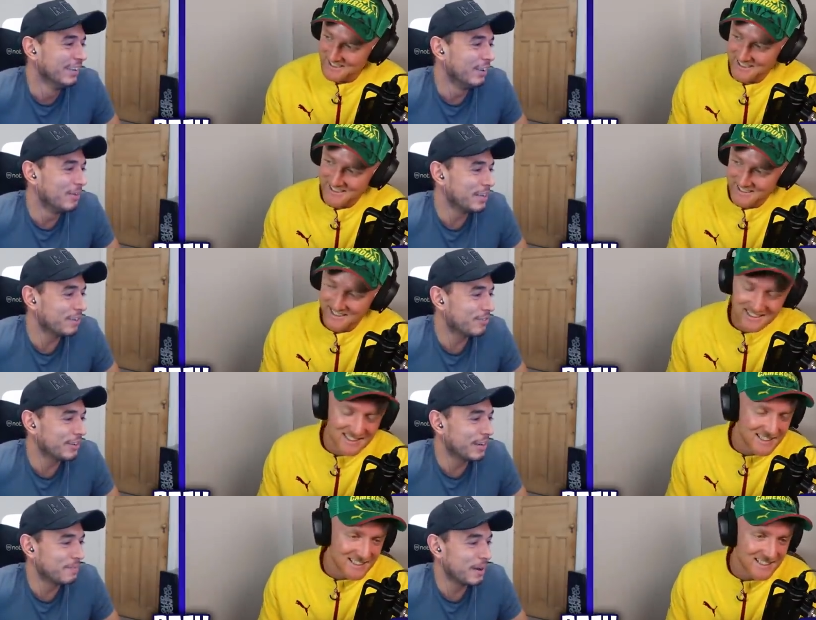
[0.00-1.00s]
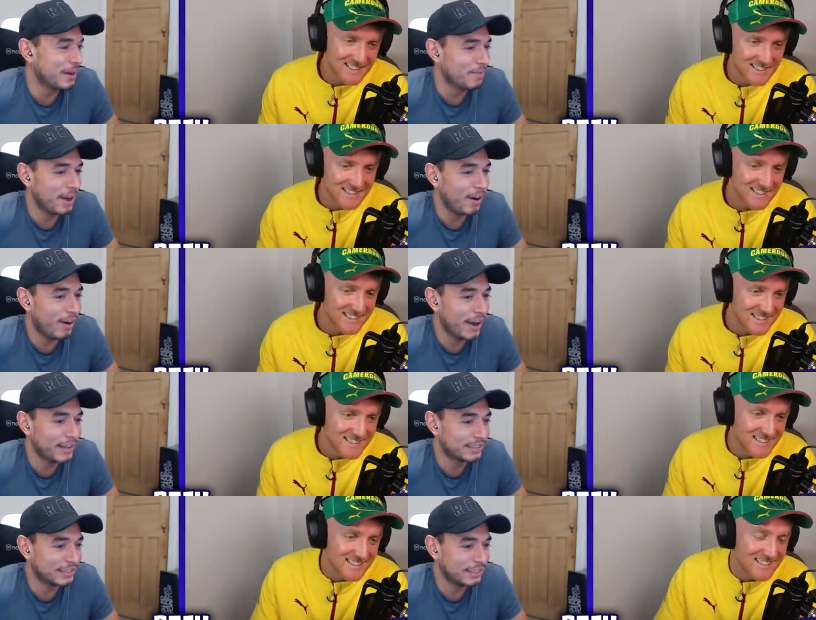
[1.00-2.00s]
Speaker 1: Would make you feel any better. My
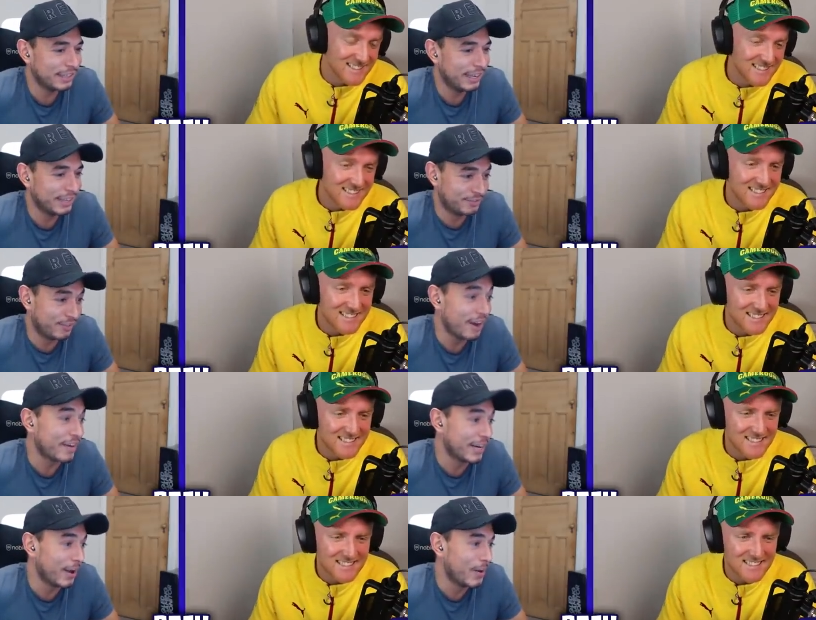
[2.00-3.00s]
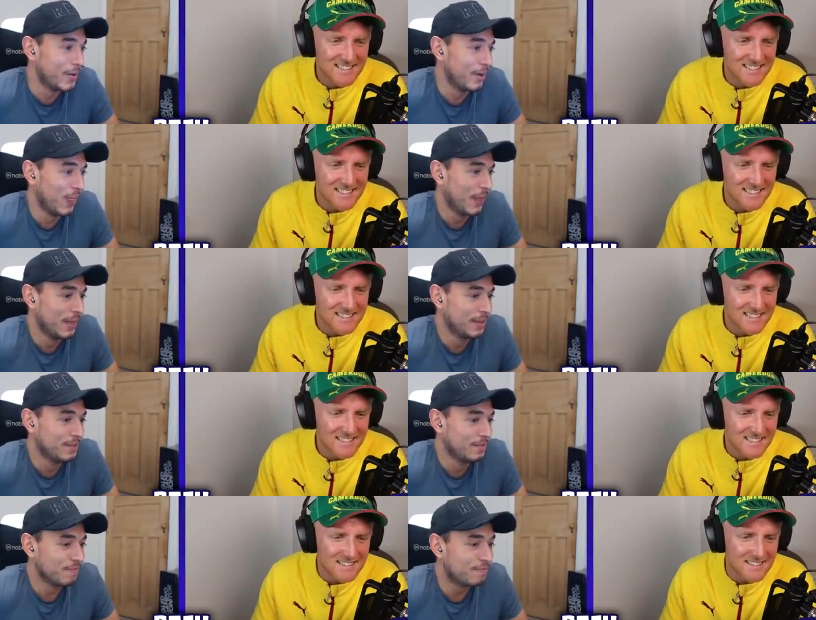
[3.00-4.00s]
highest is very low.
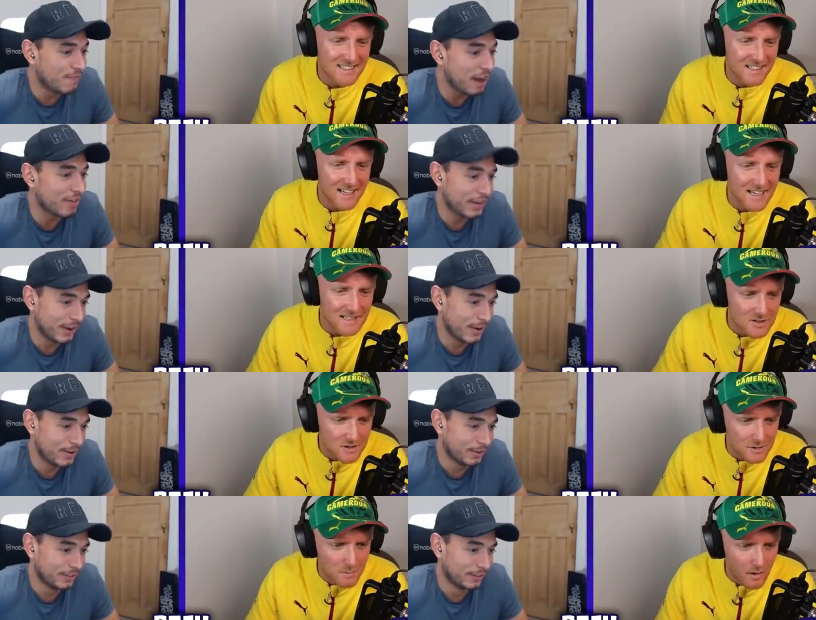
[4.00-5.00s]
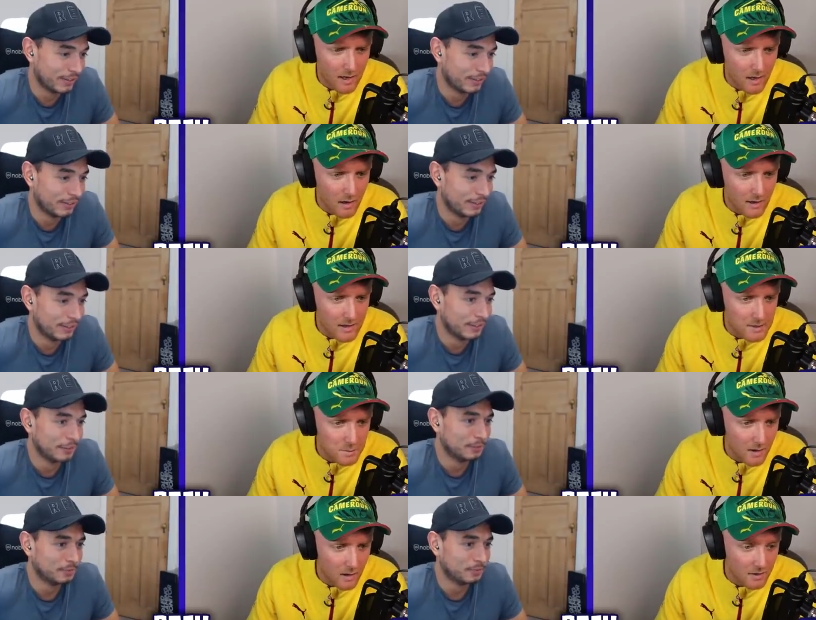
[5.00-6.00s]
Speaker 2: Very okay, low. So my highest
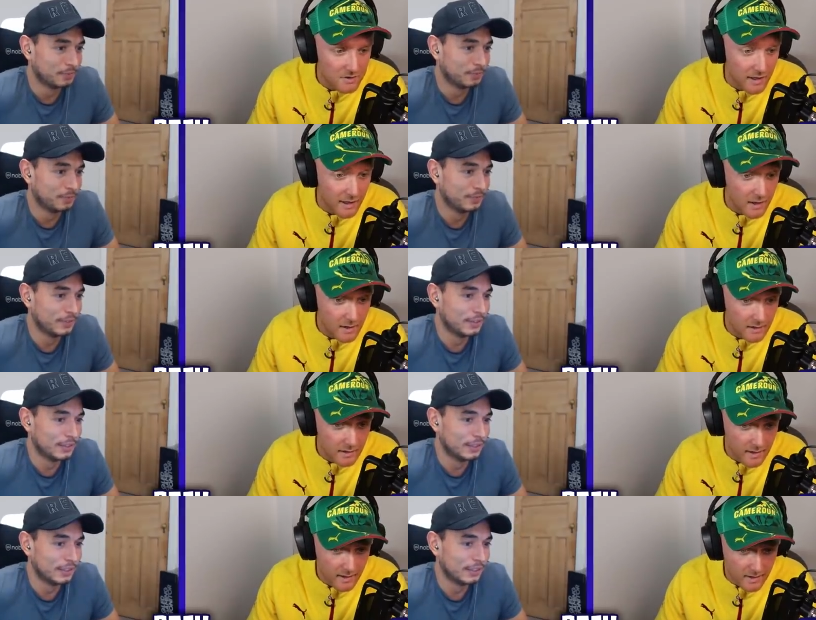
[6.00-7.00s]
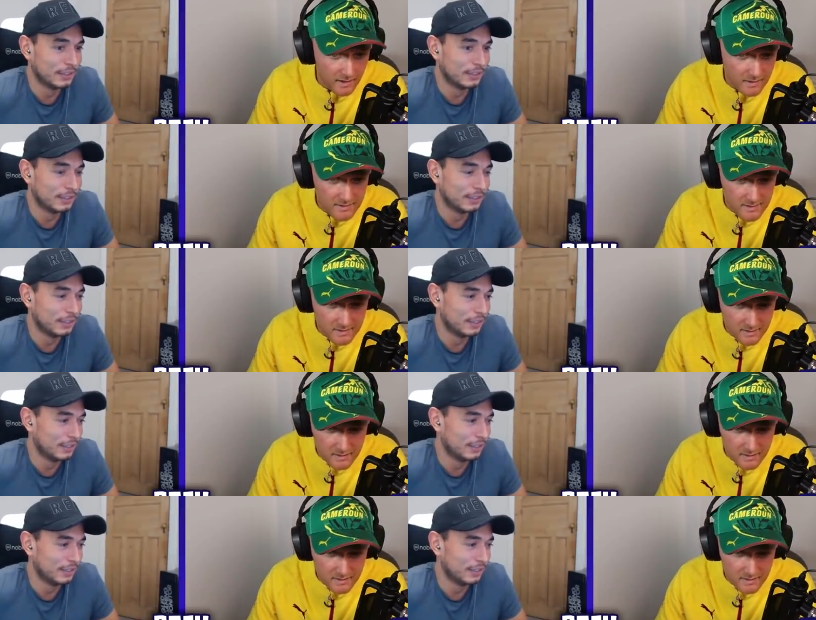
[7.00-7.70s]
passing is